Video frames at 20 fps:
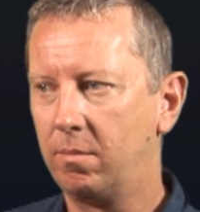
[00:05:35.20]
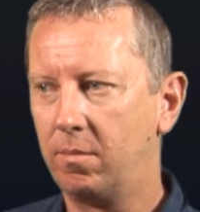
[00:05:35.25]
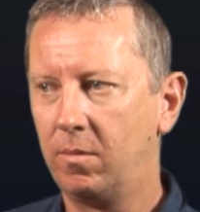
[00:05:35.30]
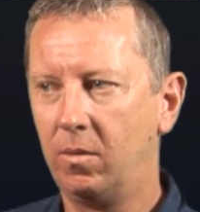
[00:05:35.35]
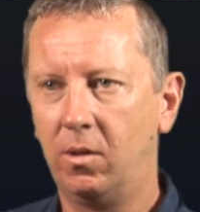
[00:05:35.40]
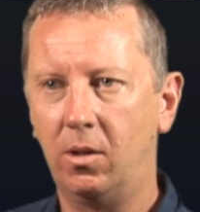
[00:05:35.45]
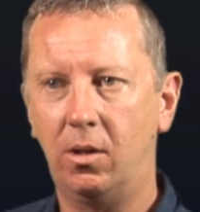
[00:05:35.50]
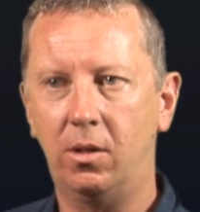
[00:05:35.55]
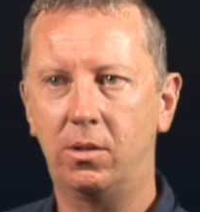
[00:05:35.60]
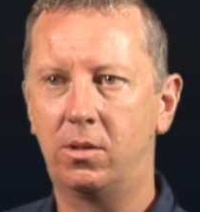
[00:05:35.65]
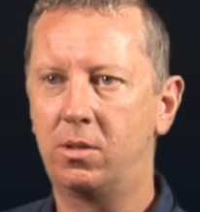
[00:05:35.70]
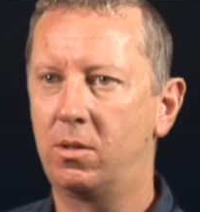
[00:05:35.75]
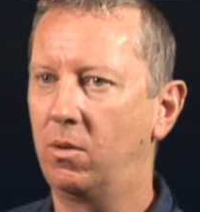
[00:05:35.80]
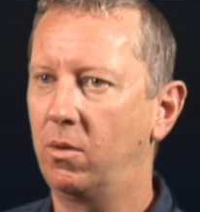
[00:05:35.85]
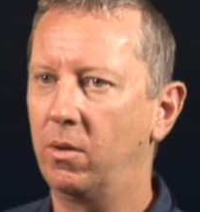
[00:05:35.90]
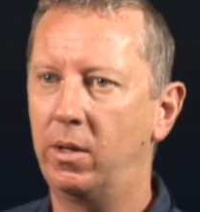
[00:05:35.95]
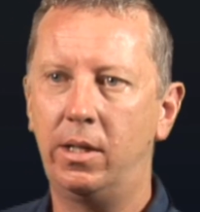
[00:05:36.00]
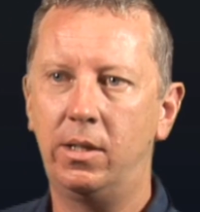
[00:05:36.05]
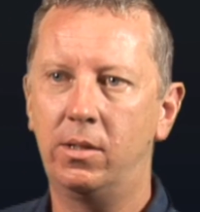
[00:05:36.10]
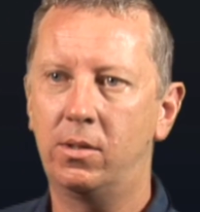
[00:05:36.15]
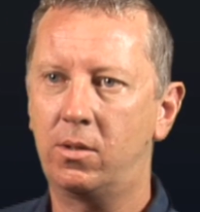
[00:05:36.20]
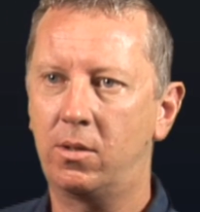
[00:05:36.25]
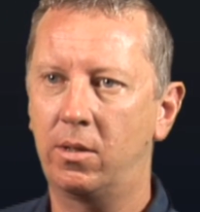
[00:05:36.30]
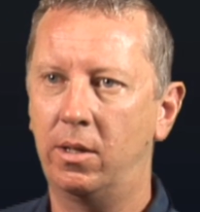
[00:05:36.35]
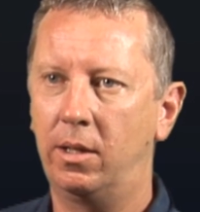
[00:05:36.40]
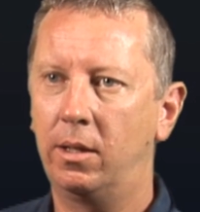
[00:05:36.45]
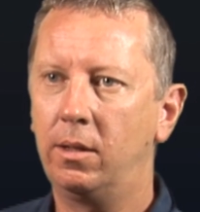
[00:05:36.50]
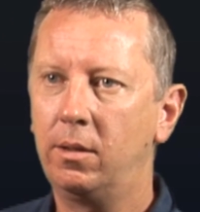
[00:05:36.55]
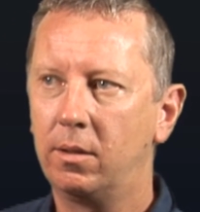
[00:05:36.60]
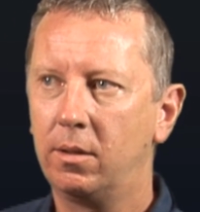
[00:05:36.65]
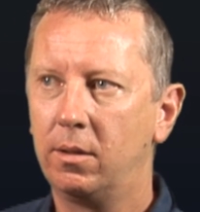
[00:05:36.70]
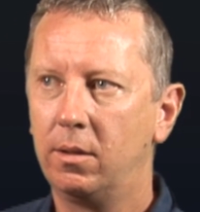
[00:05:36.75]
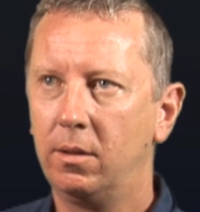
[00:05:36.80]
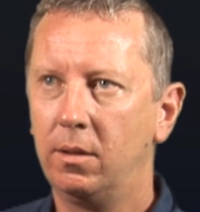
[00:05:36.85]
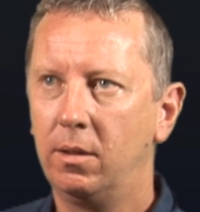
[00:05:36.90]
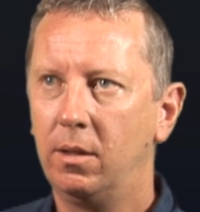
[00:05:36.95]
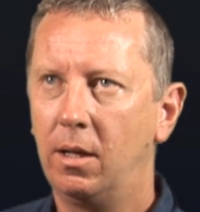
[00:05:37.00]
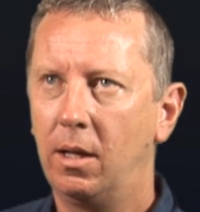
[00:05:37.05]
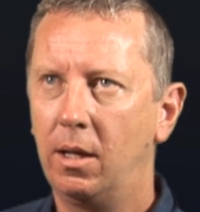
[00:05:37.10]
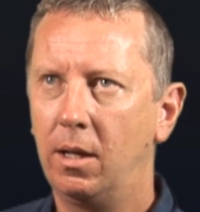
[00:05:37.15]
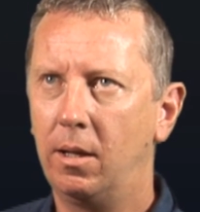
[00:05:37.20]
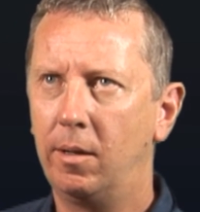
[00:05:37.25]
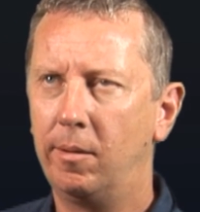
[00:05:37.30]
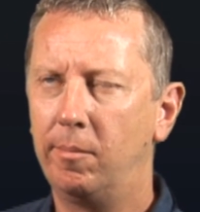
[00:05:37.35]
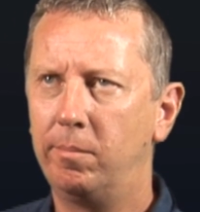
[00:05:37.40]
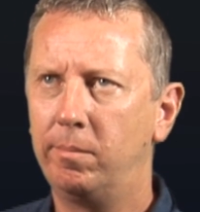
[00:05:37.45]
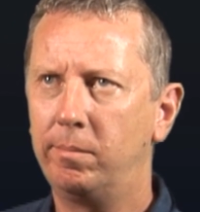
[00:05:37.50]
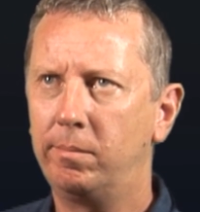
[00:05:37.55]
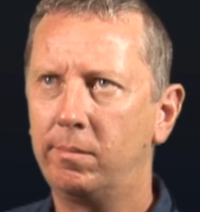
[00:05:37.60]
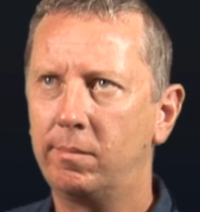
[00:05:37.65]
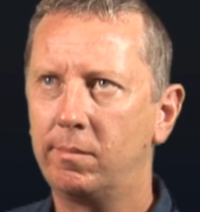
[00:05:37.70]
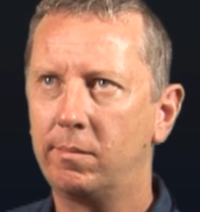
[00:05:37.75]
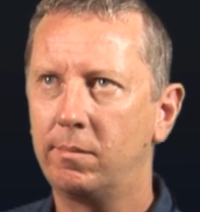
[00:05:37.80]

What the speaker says: lots of green screen. I